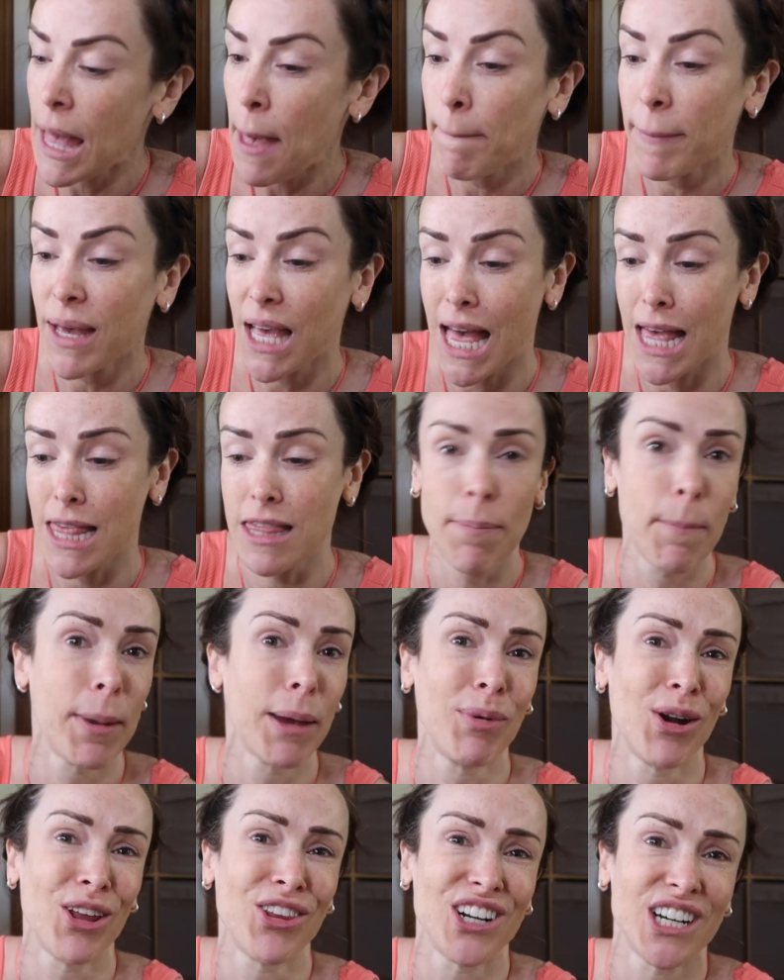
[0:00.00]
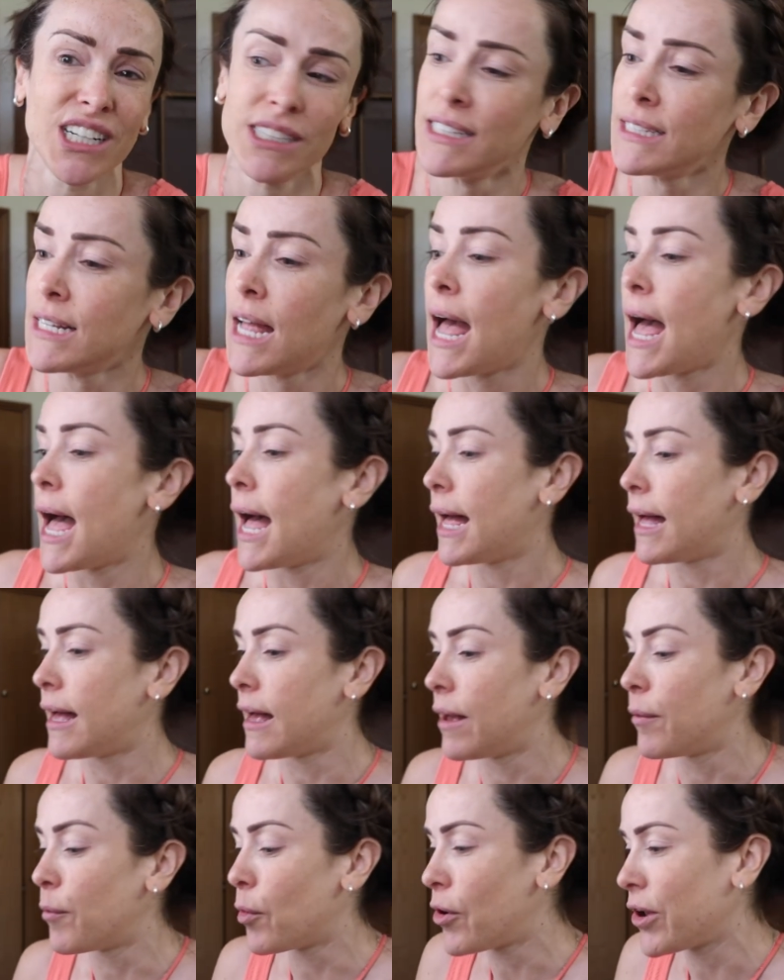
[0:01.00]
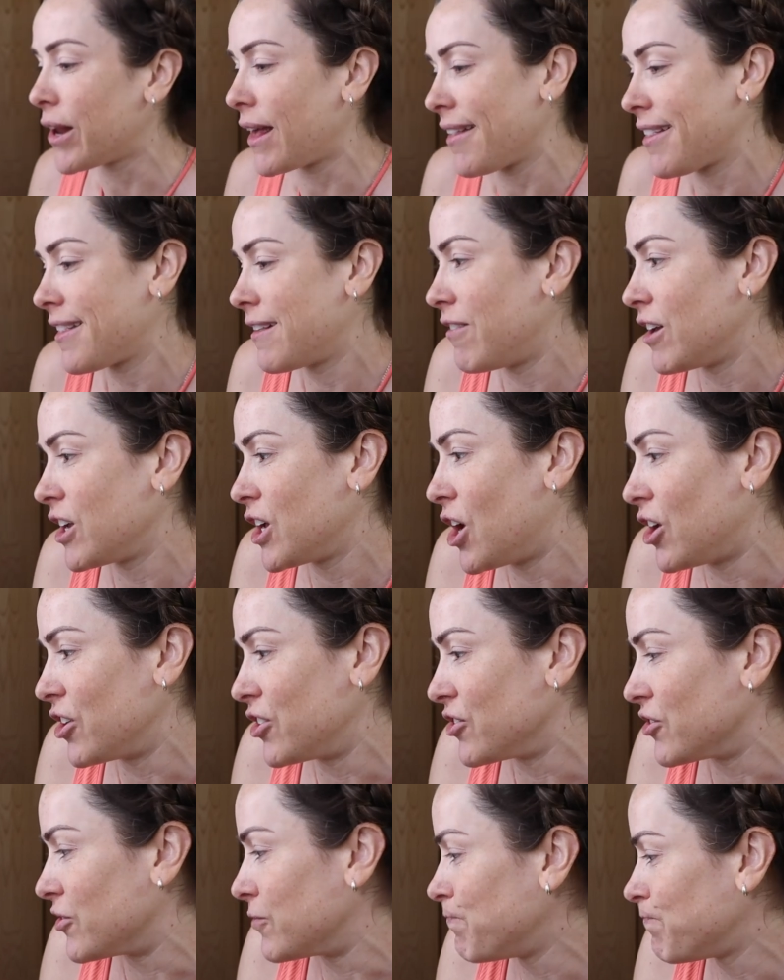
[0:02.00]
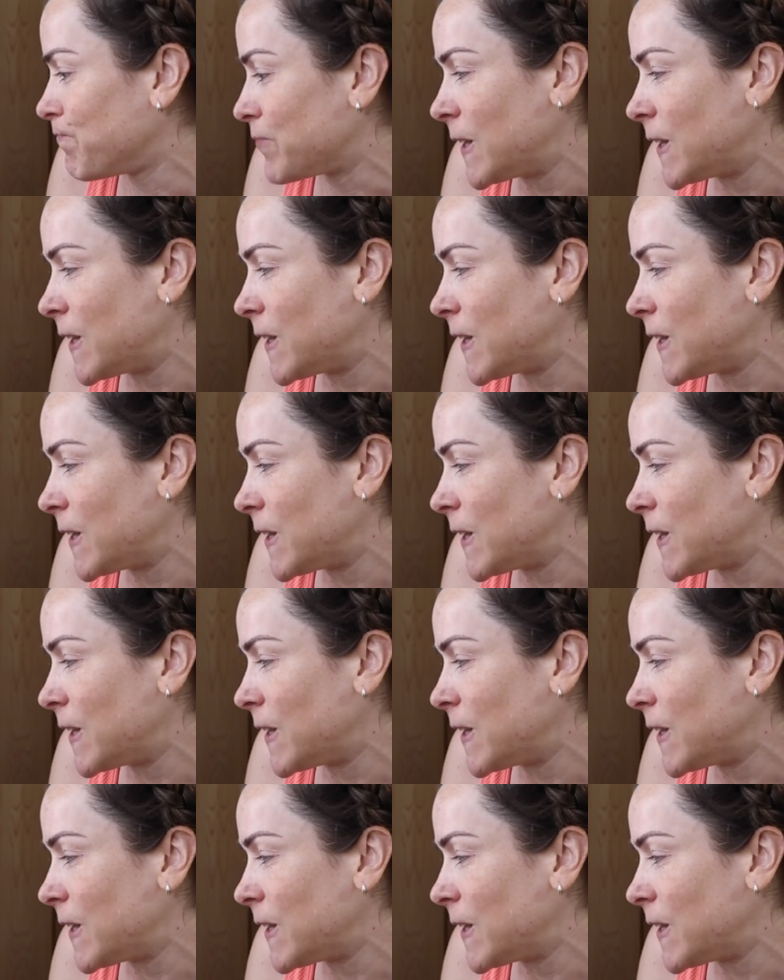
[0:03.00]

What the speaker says: Because big brother. What else have I gotten?